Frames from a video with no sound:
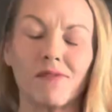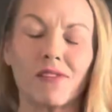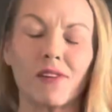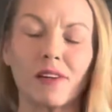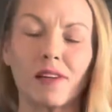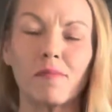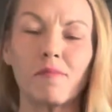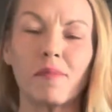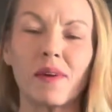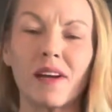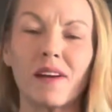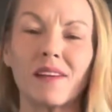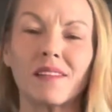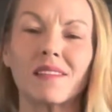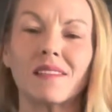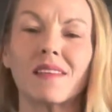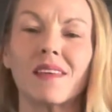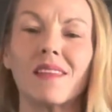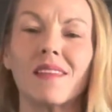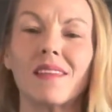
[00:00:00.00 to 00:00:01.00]
For
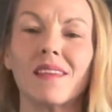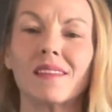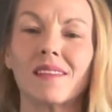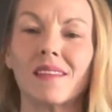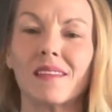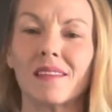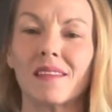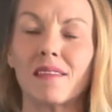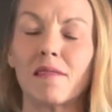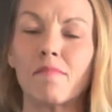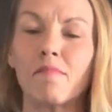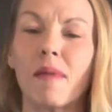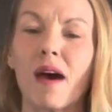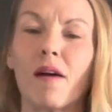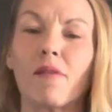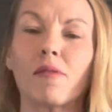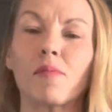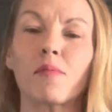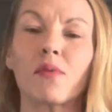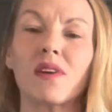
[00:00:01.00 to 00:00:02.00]
comparison, this is the
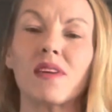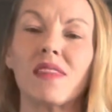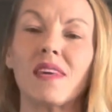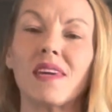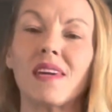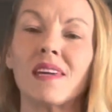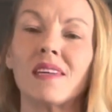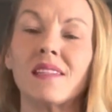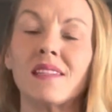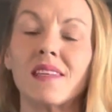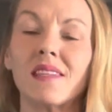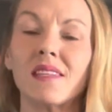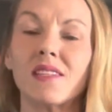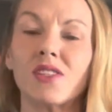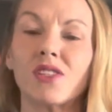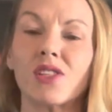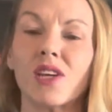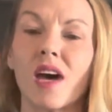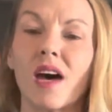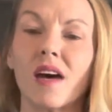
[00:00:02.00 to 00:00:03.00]
mouth breathing into the
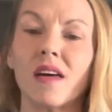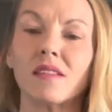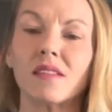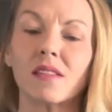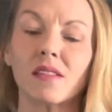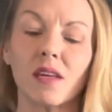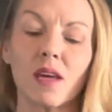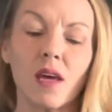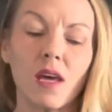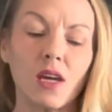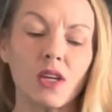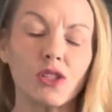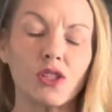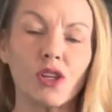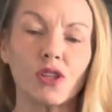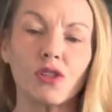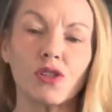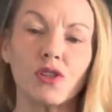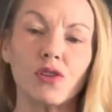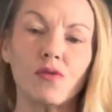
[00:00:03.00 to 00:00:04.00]
chest,
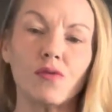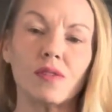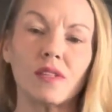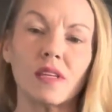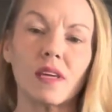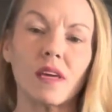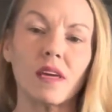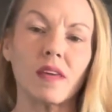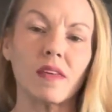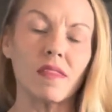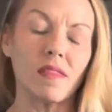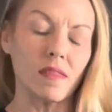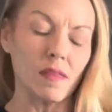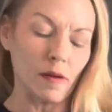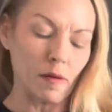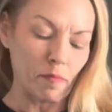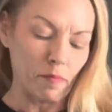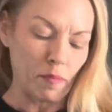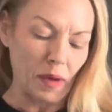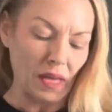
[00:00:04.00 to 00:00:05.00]
just using
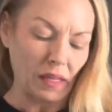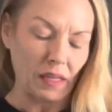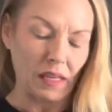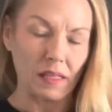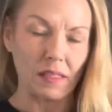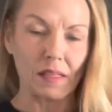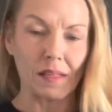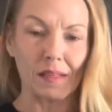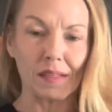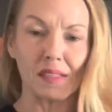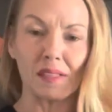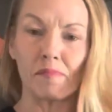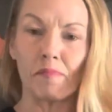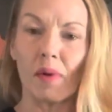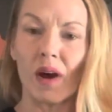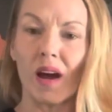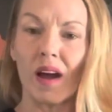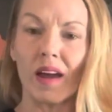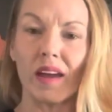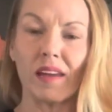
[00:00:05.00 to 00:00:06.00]
the belly to
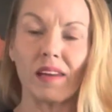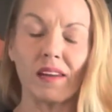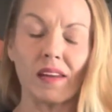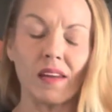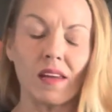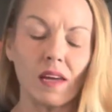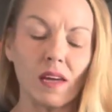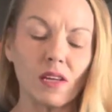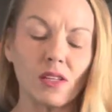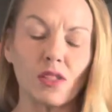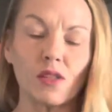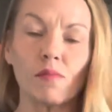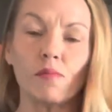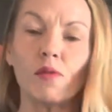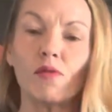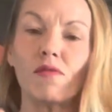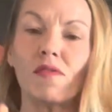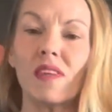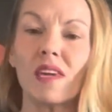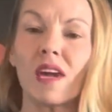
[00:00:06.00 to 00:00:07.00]
spine to
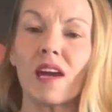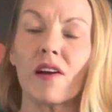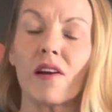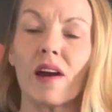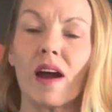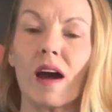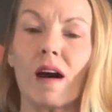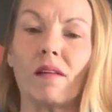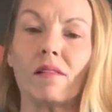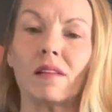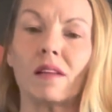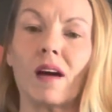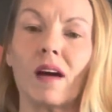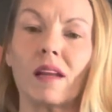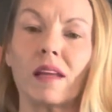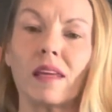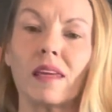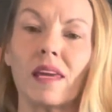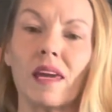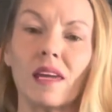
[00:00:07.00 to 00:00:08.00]
move the air out, not
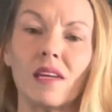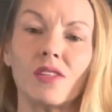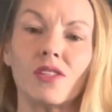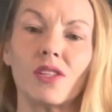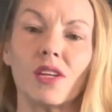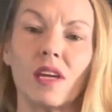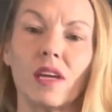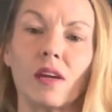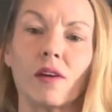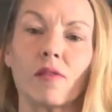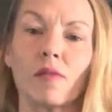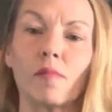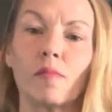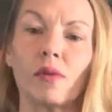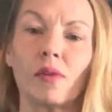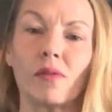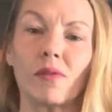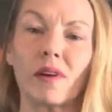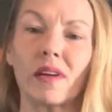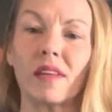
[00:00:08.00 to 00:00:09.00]
engaging or
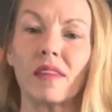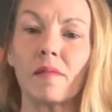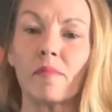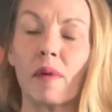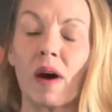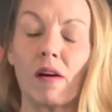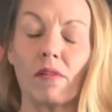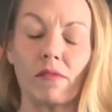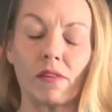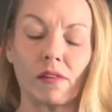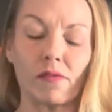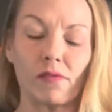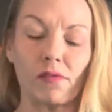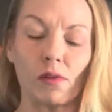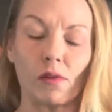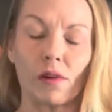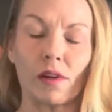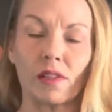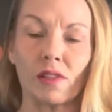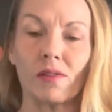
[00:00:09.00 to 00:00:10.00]
imploring the pelvic
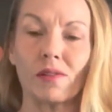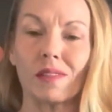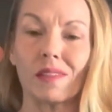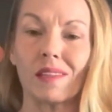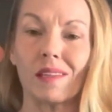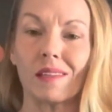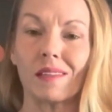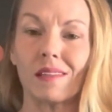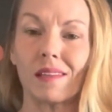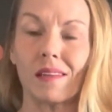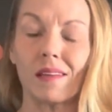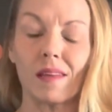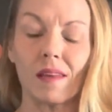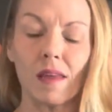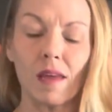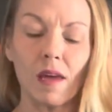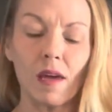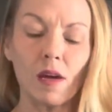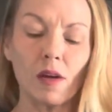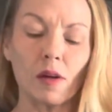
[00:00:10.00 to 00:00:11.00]
floor to assist in
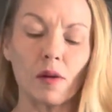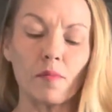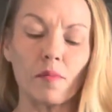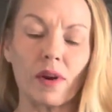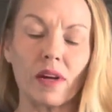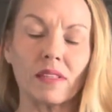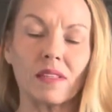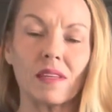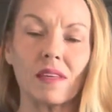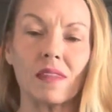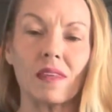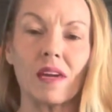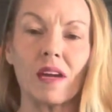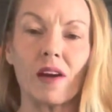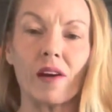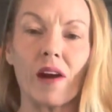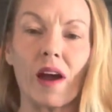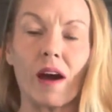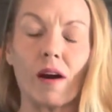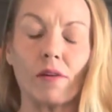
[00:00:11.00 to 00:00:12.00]
compressing the
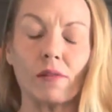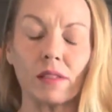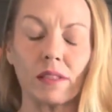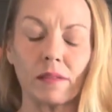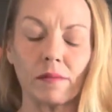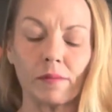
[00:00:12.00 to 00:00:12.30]
air out.